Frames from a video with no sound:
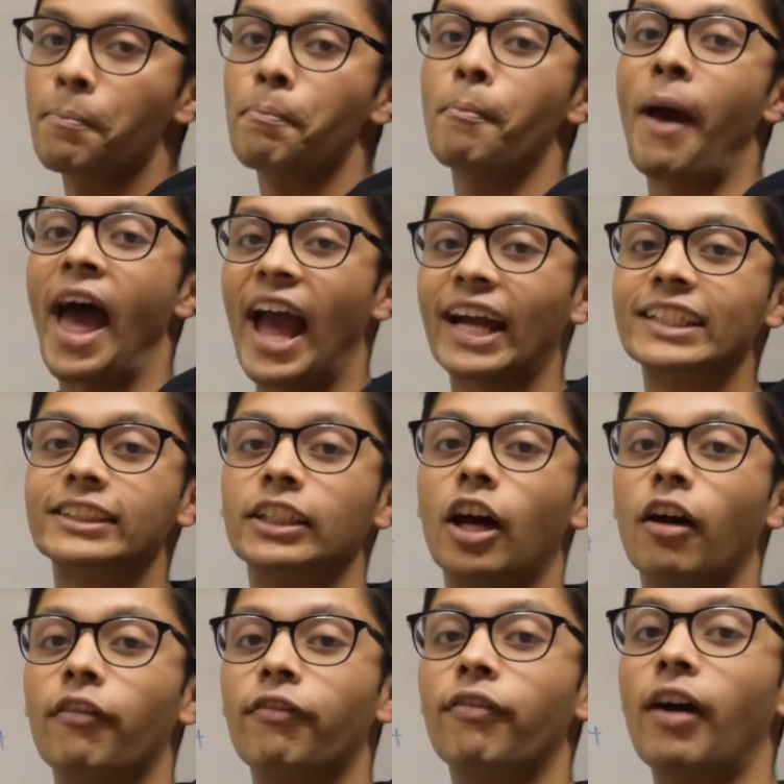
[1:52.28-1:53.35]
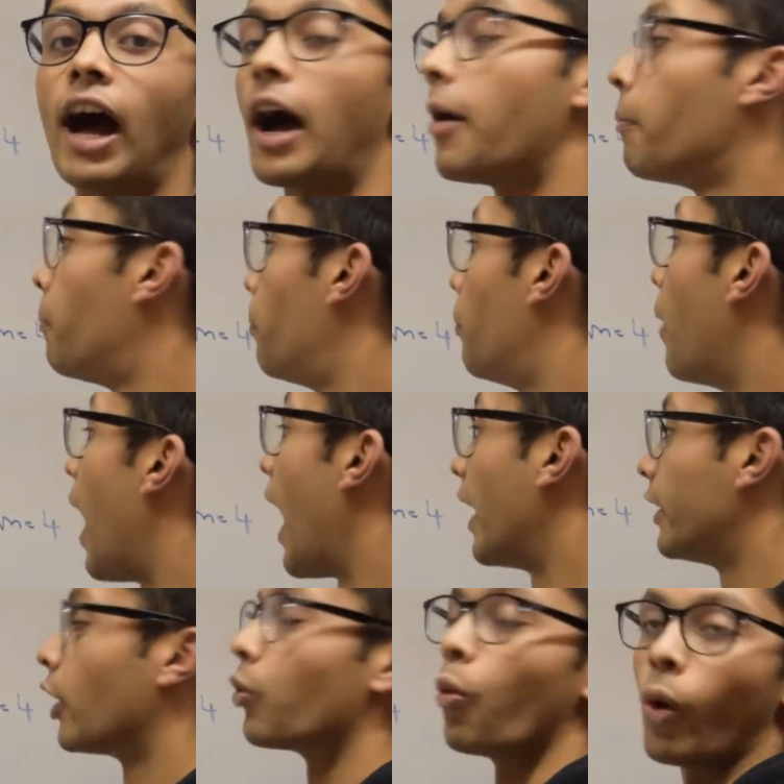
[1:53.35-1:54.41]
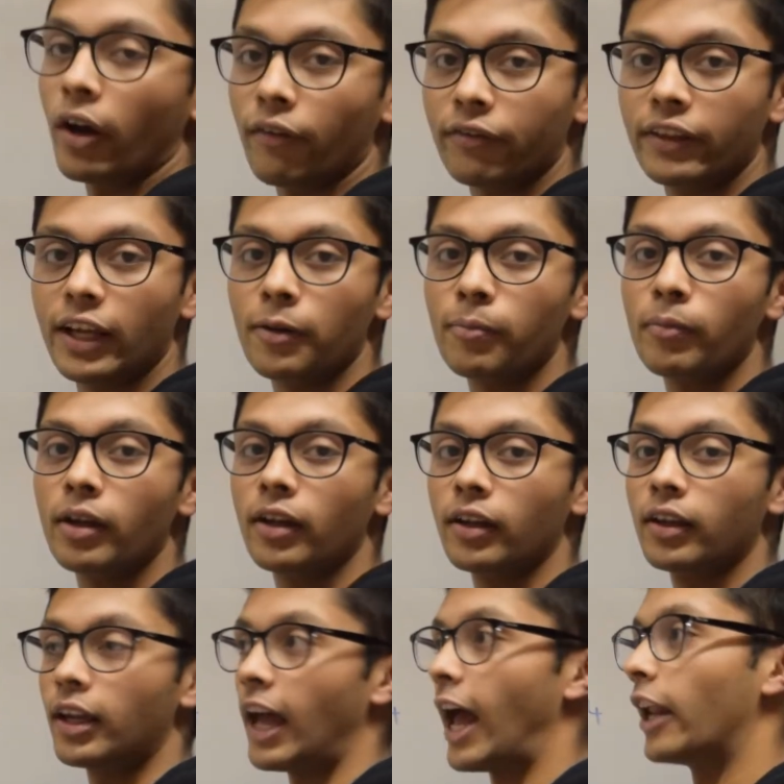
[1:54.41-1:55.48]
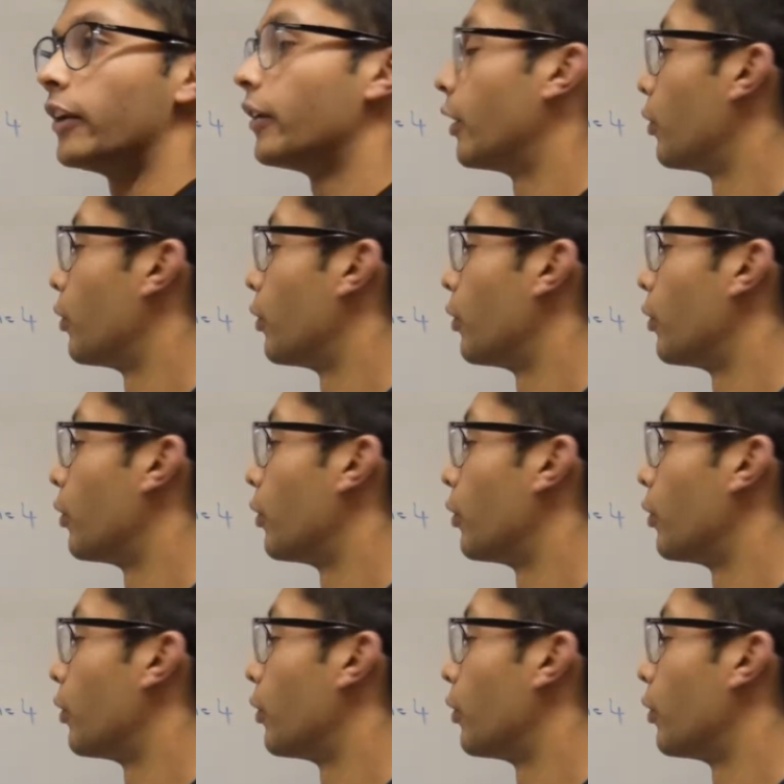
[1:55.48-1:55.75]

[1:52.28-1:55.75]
max of either one of them, and